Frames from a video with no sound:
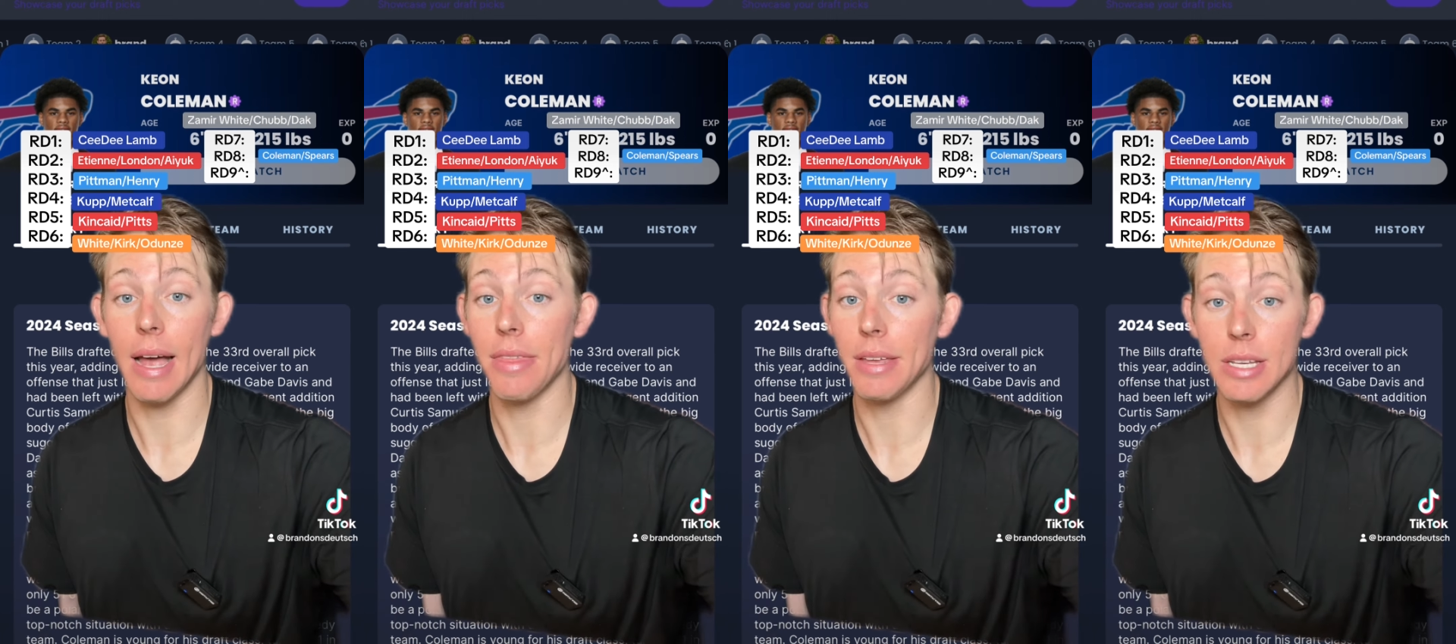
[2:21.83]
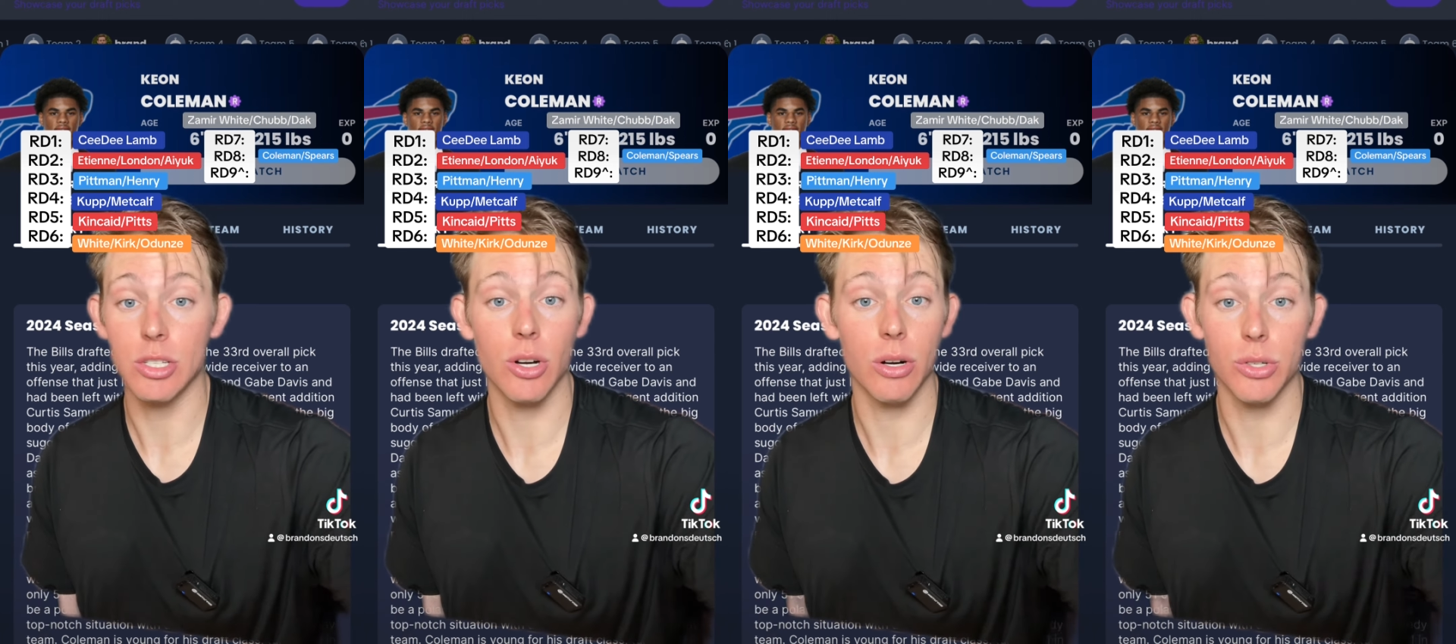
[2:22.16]
I think he
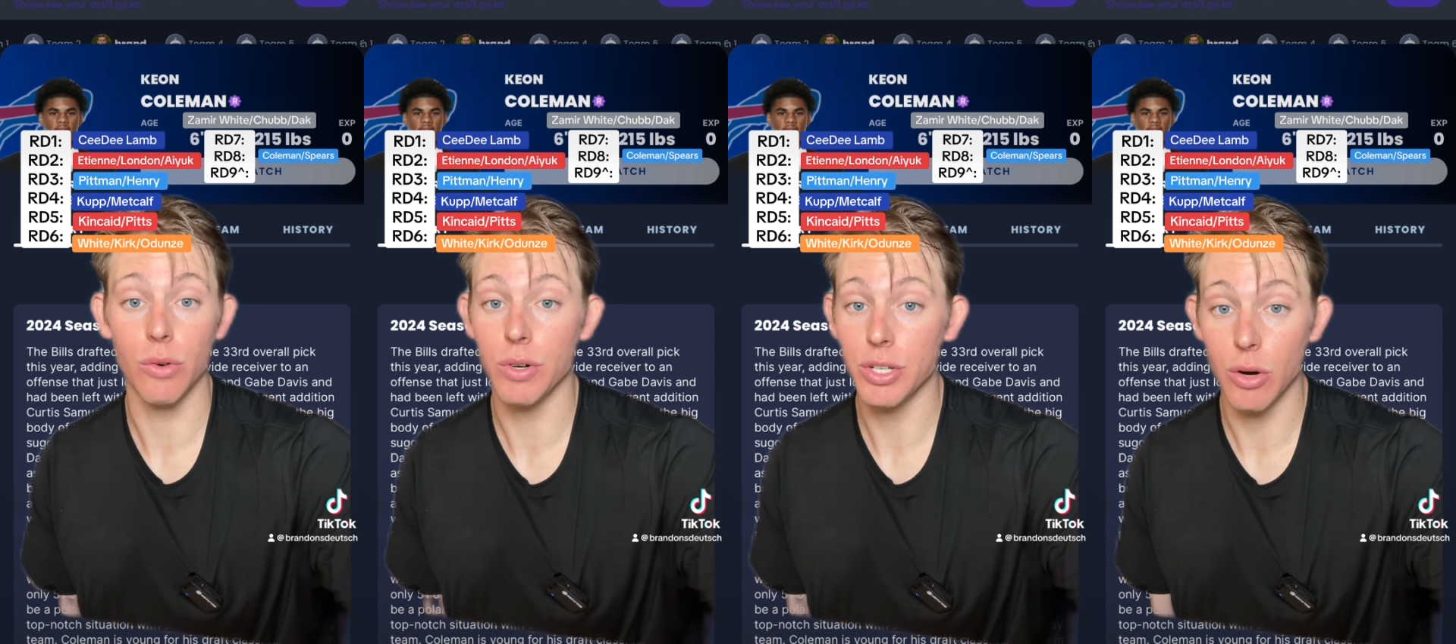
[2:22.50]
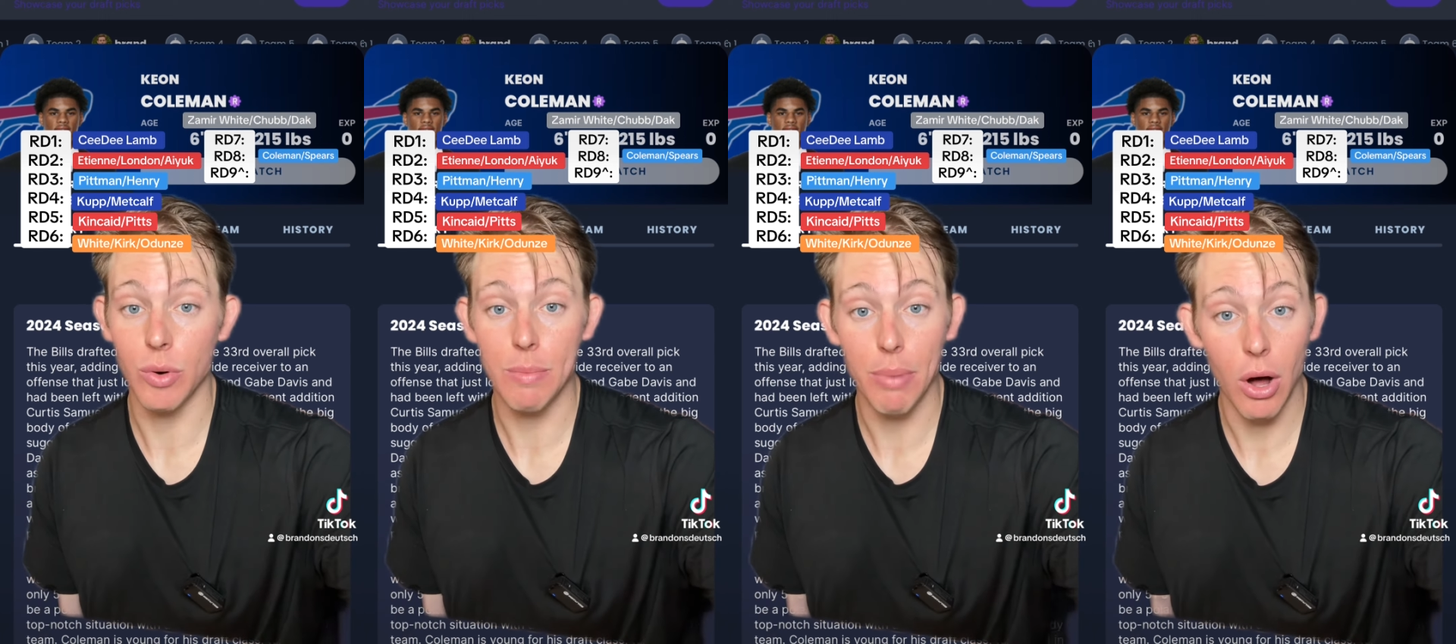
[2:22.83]
starts over
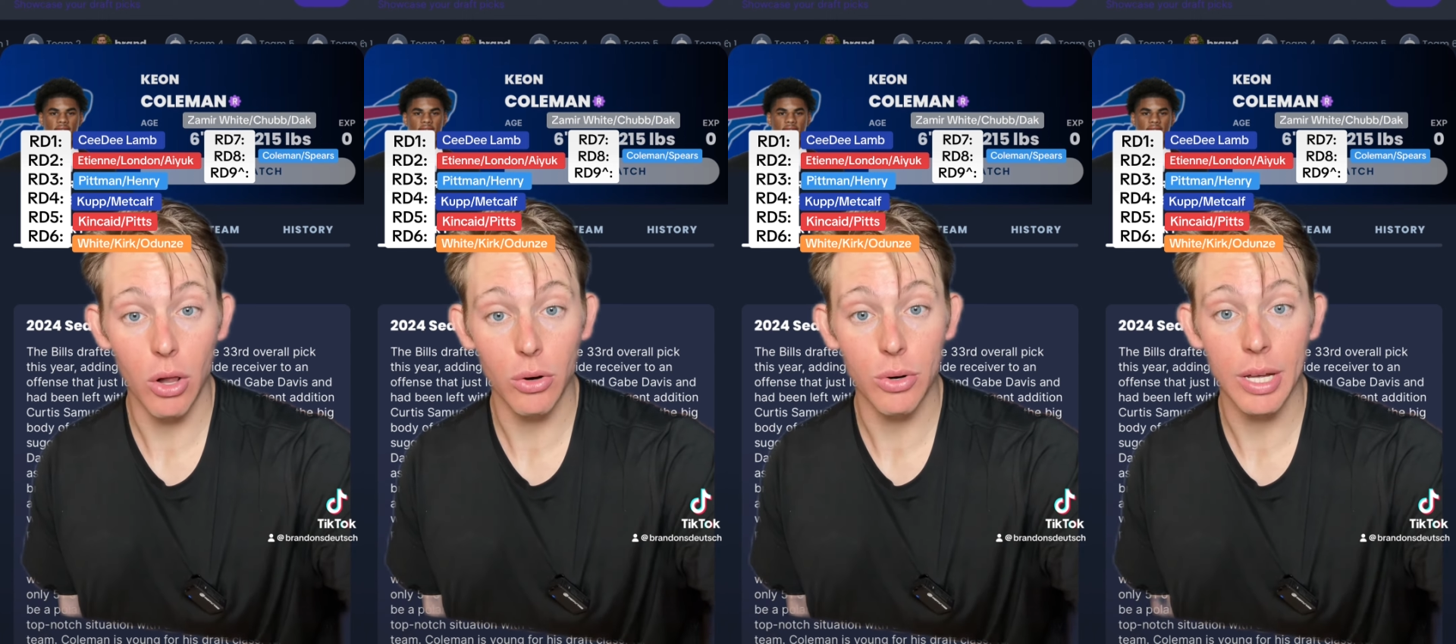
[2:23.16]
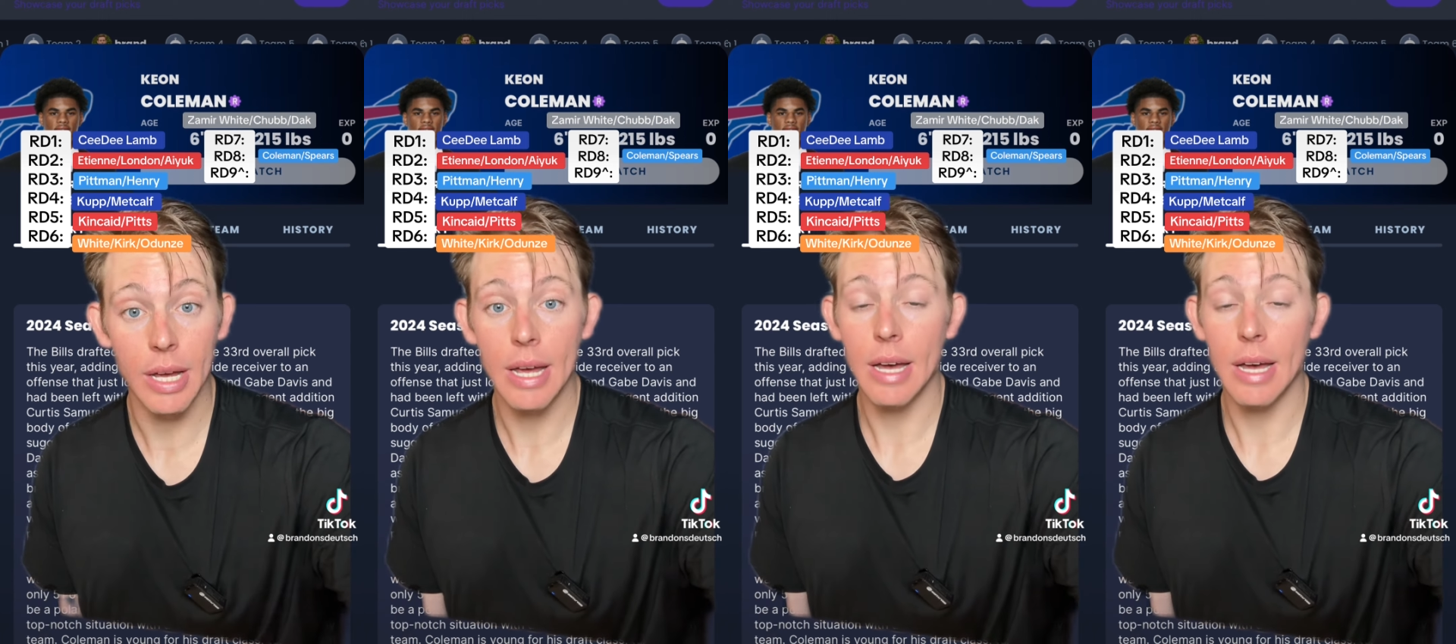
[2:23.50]
Tony Pollard.